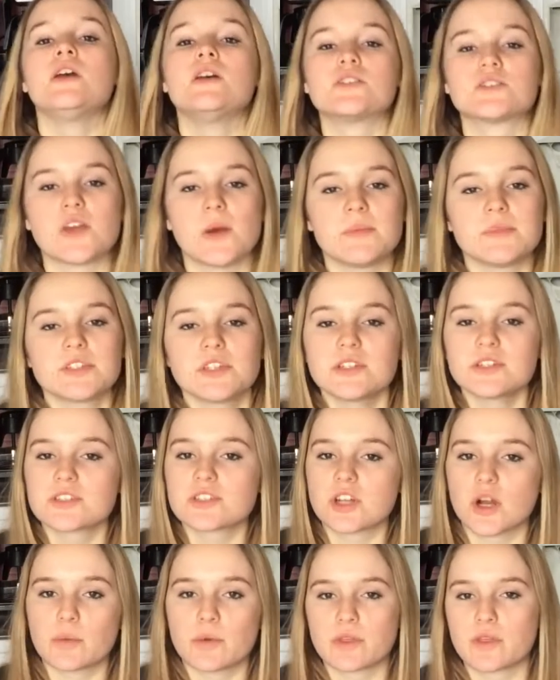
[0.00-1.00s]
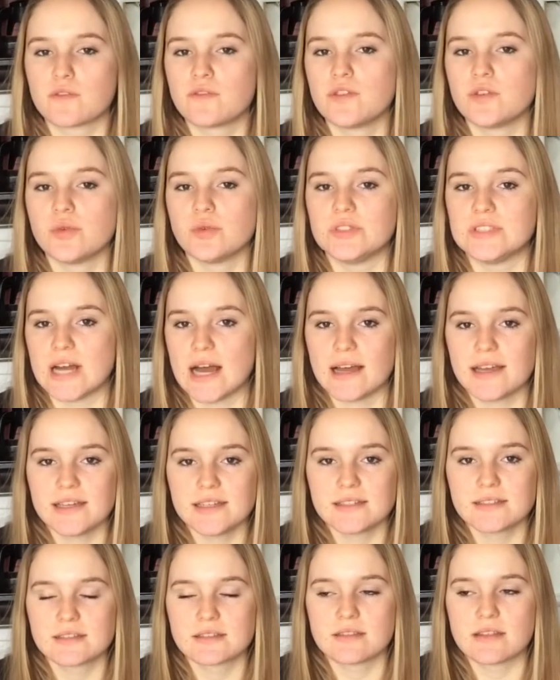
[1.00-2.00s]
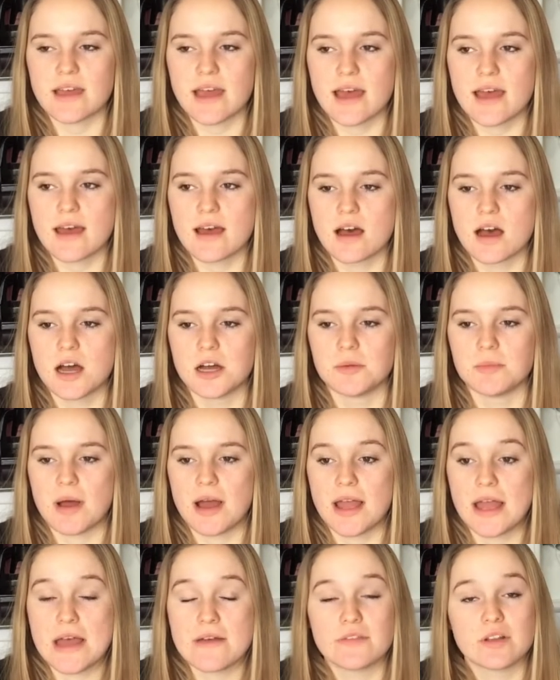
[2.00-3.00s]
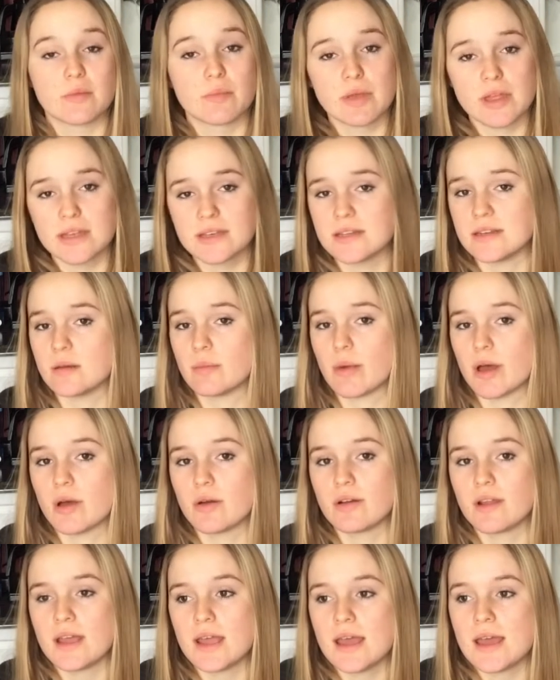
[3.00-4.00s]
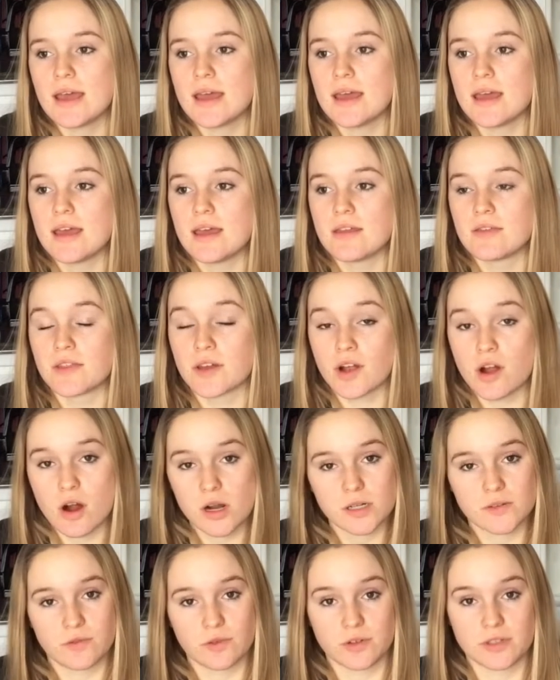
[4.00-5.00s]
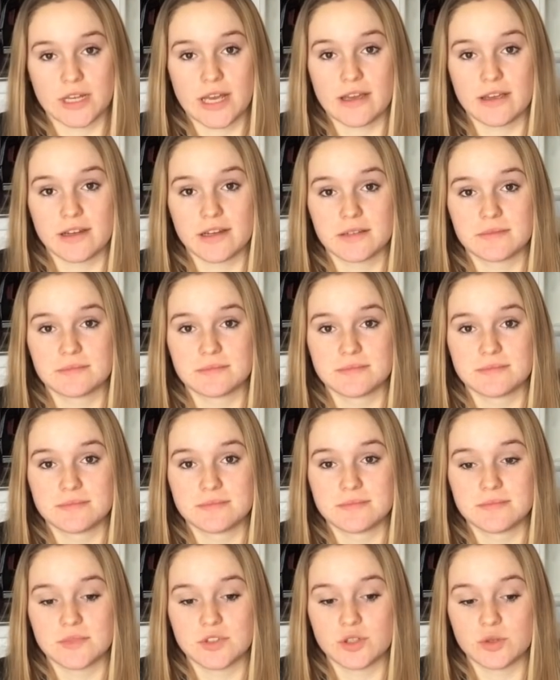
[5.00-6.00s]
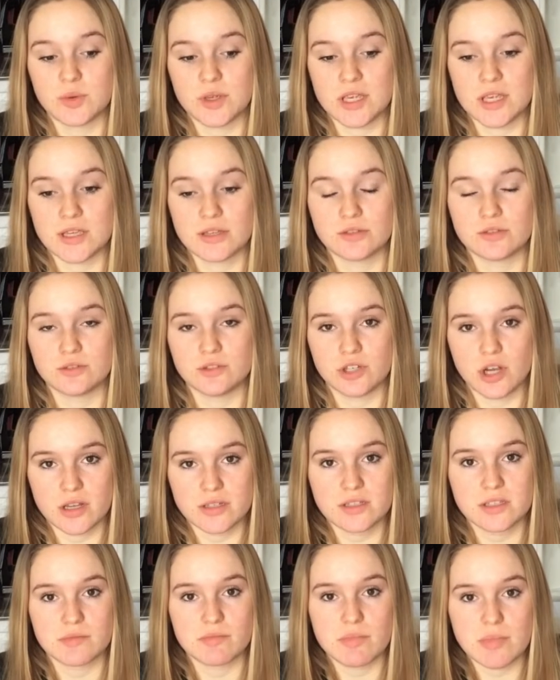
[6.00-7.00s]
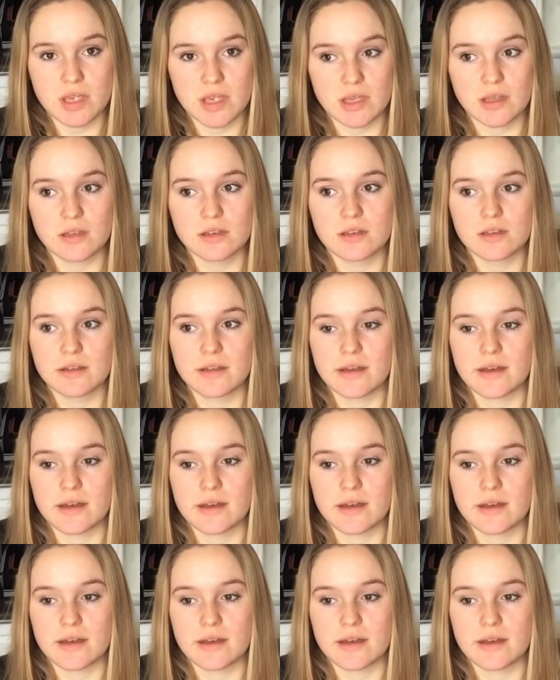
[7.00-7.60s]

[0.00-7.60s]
So I'm just gonna start with a few diets that I have an opinion about. The carnivore diet. You eat just meat.